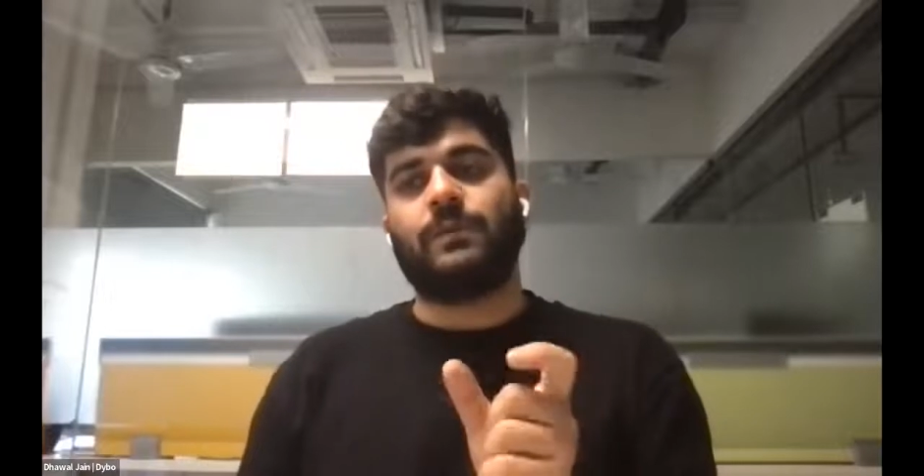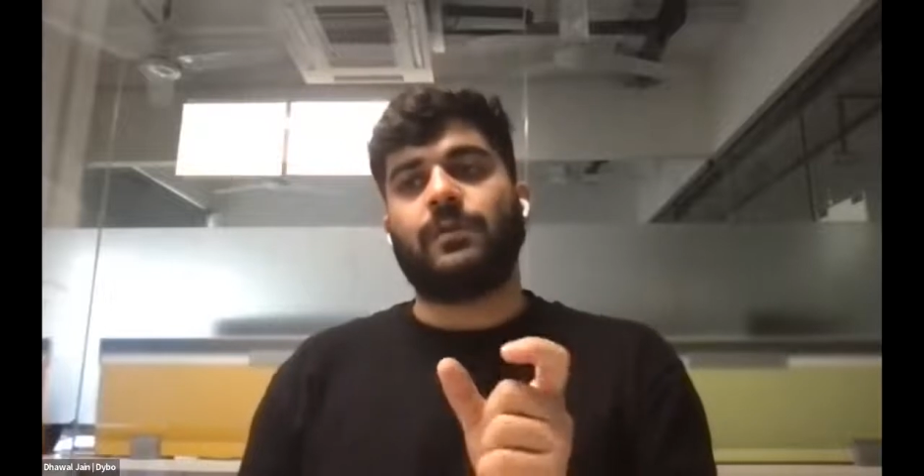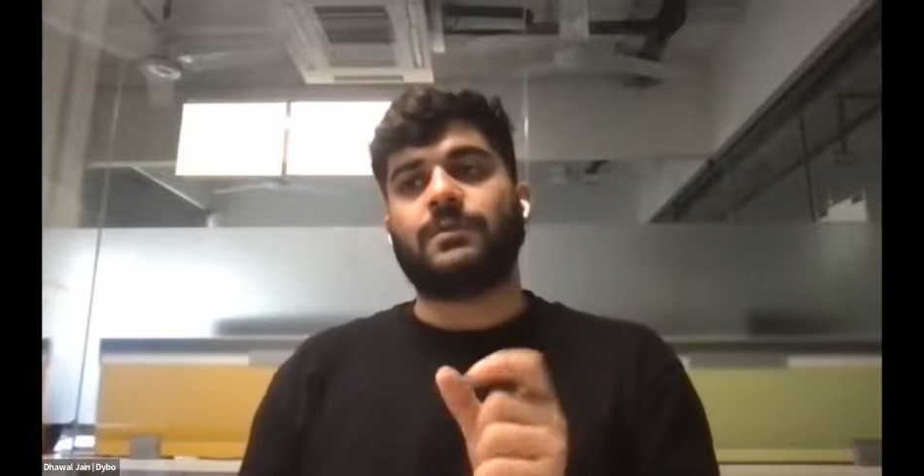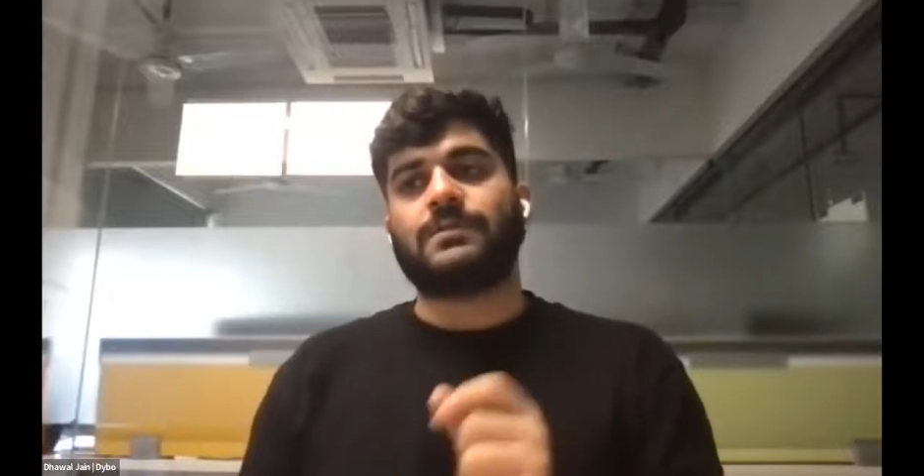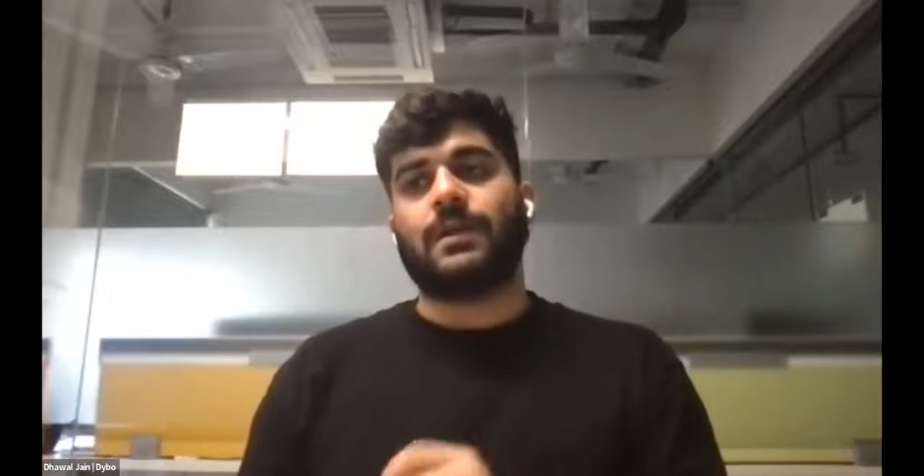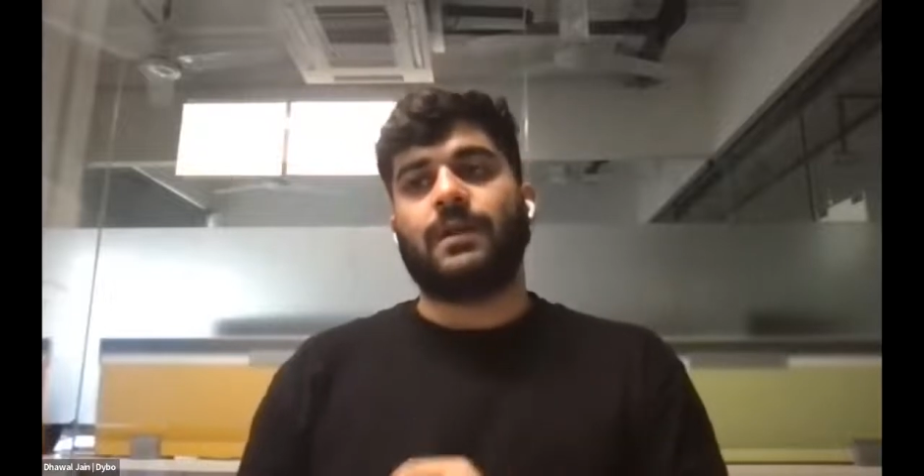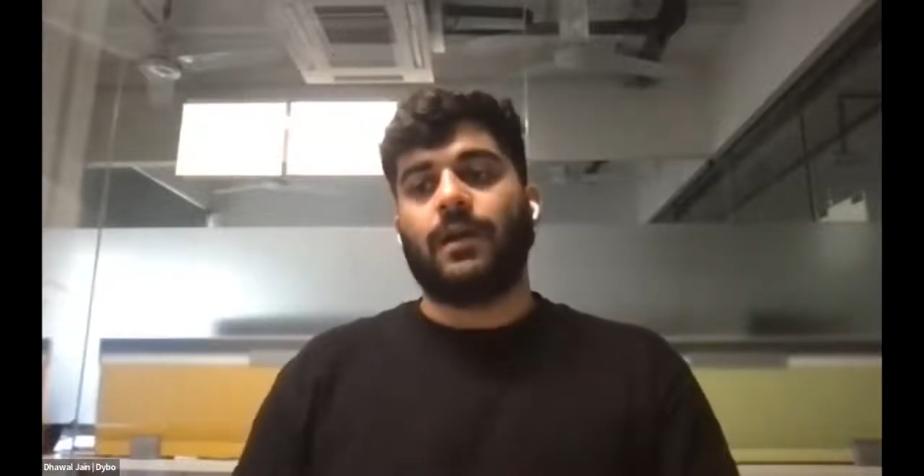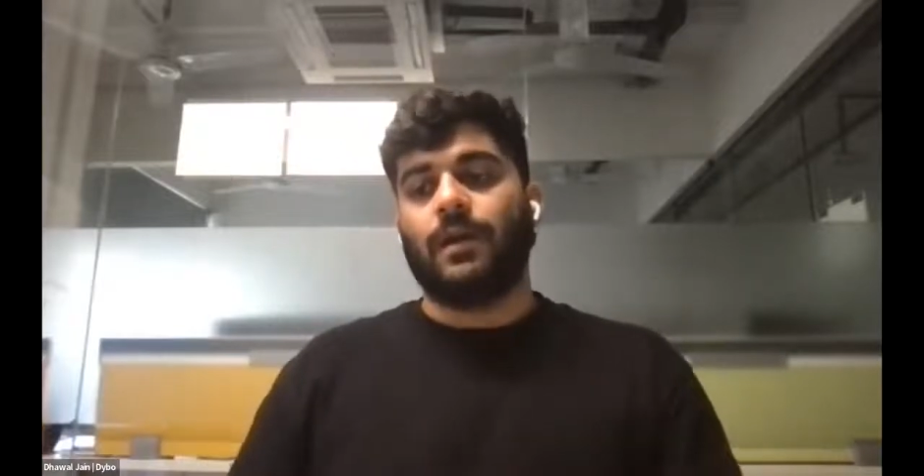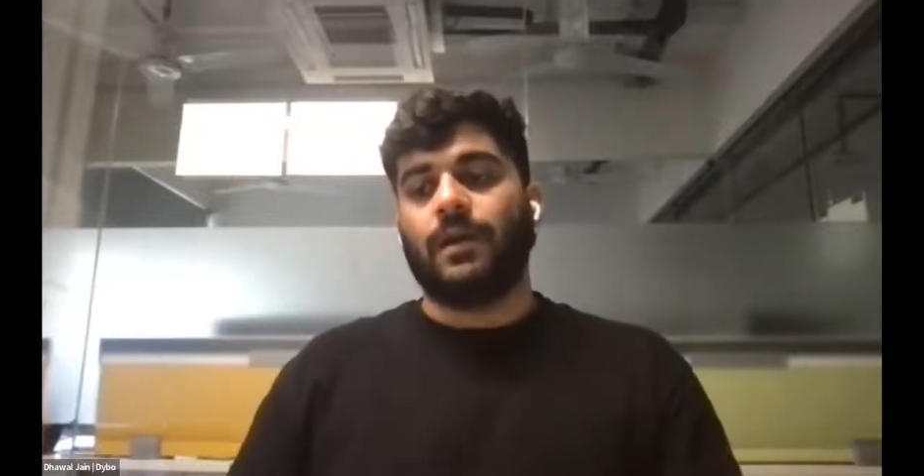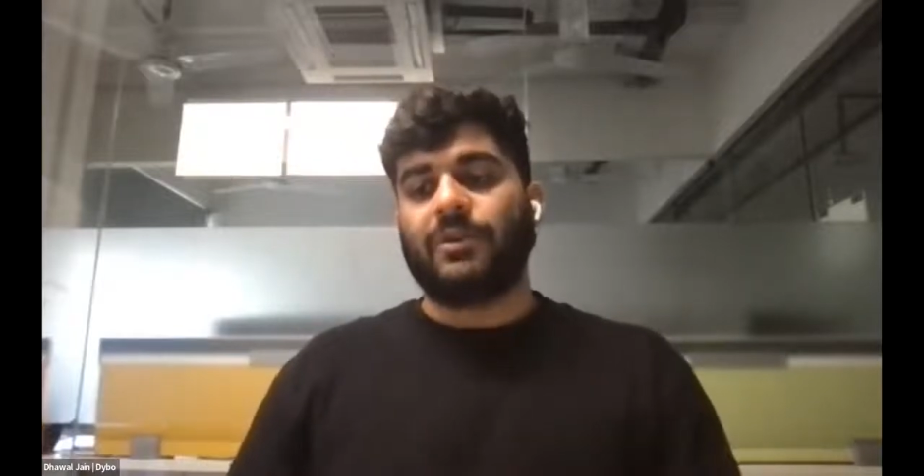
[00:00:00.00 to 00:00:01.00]
because
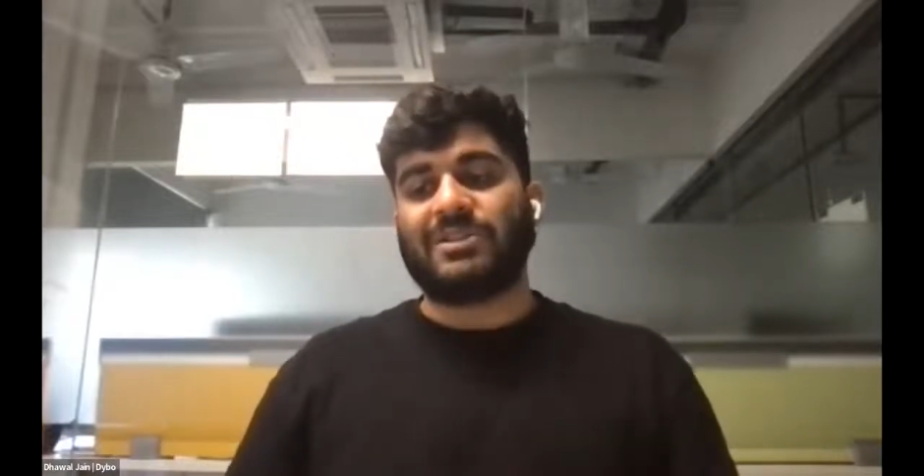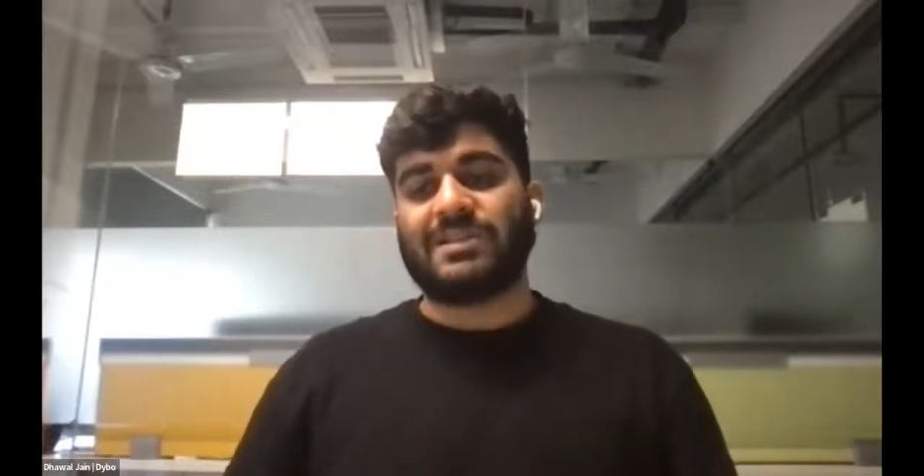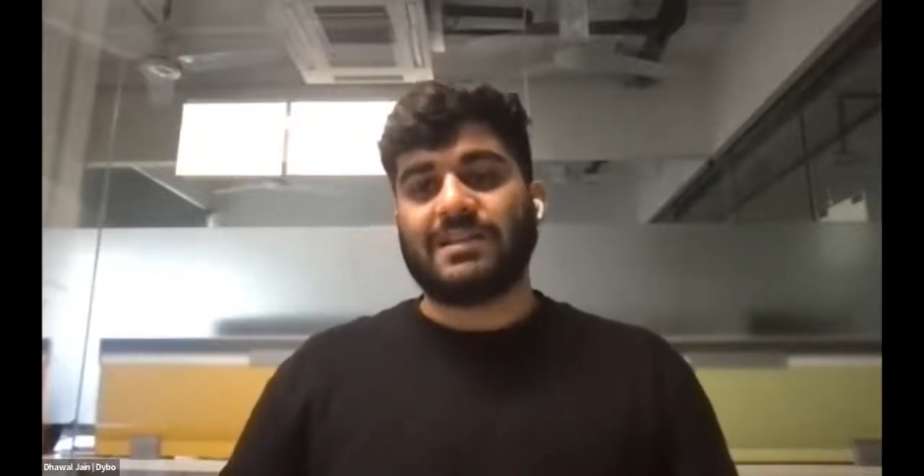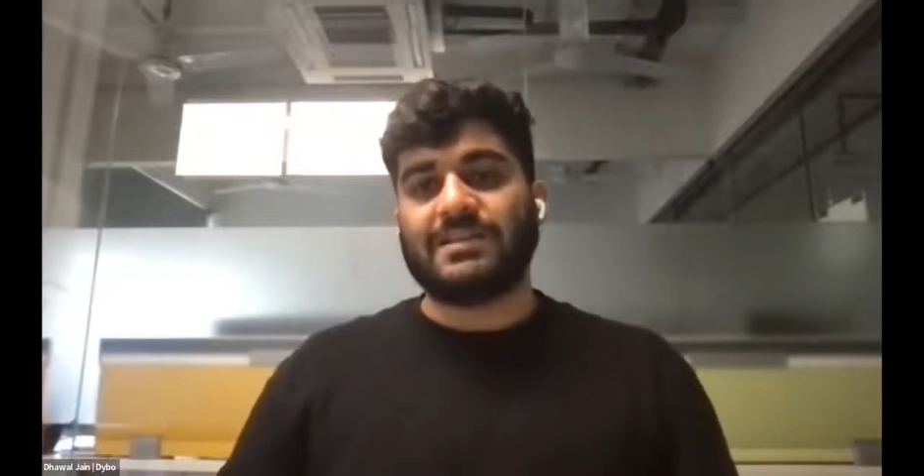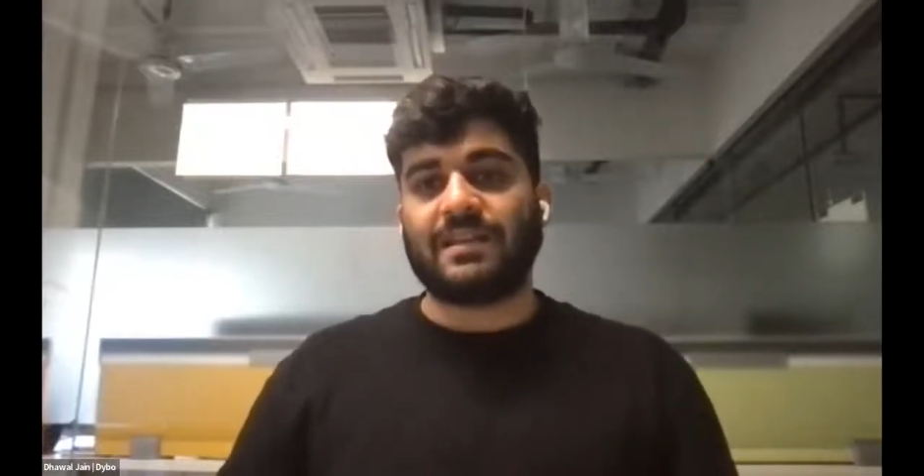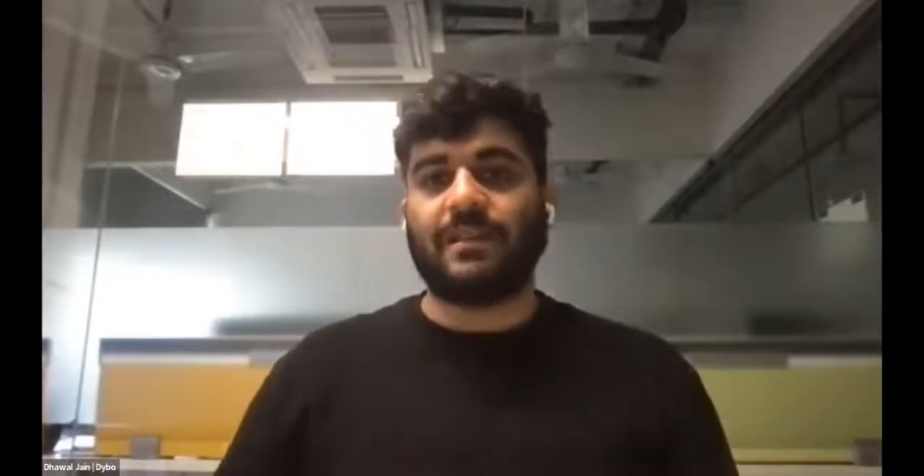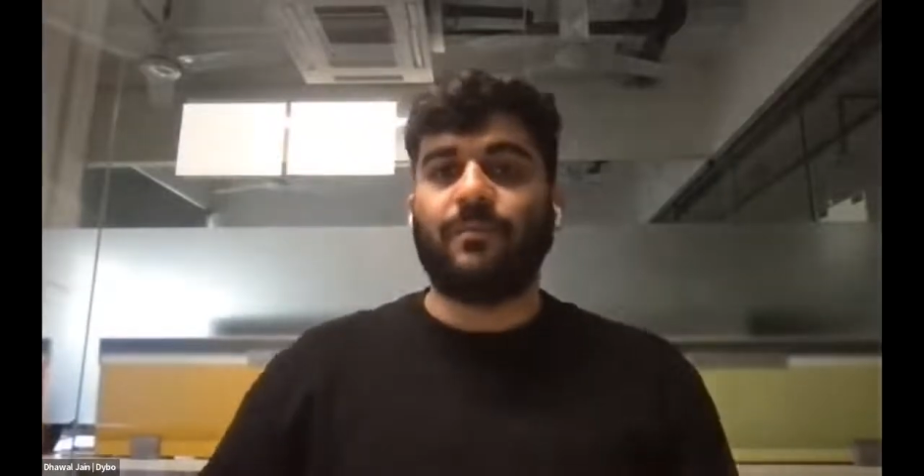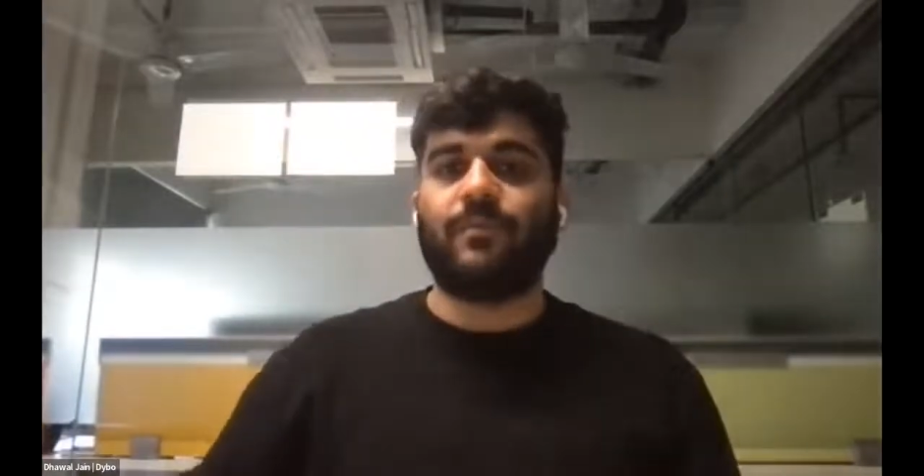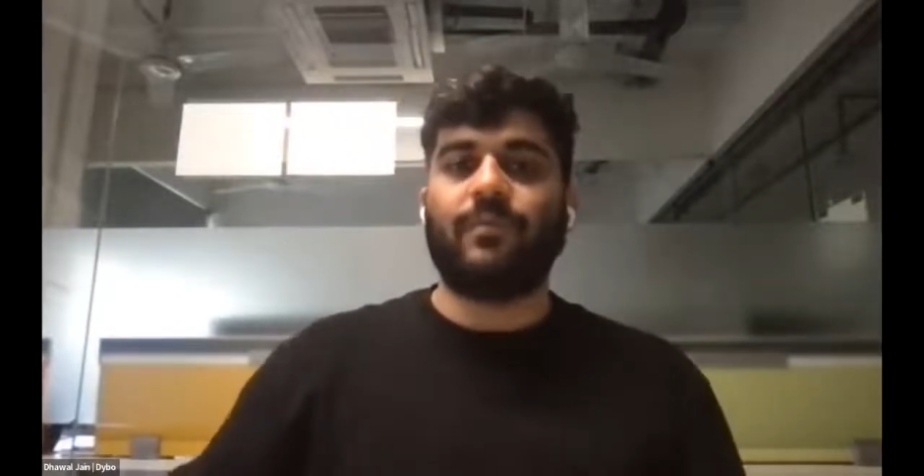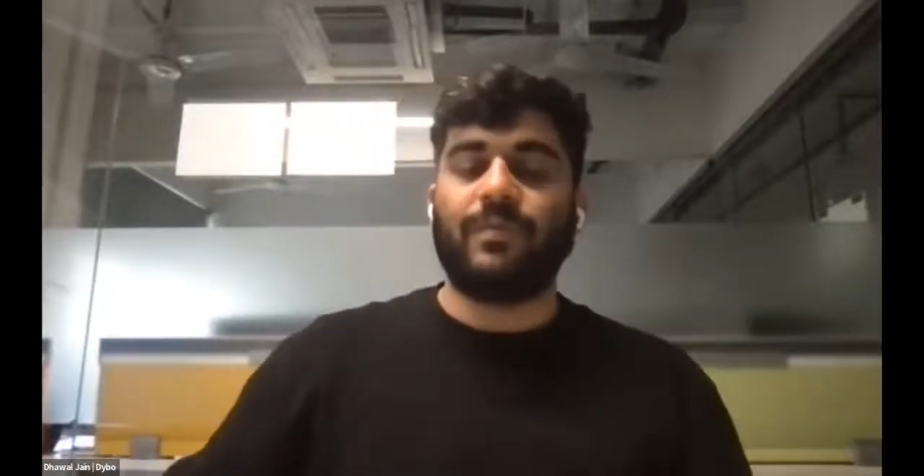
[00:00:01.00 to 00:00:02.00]
you're changing
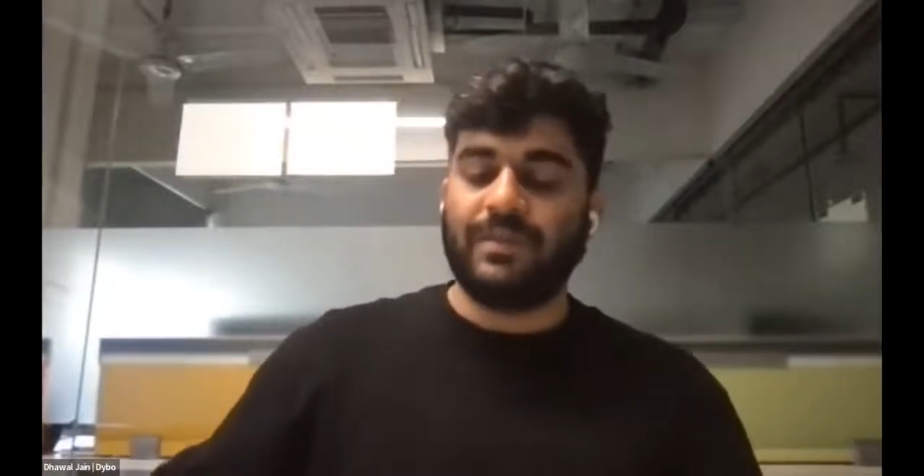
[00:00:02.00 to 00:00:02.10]
them,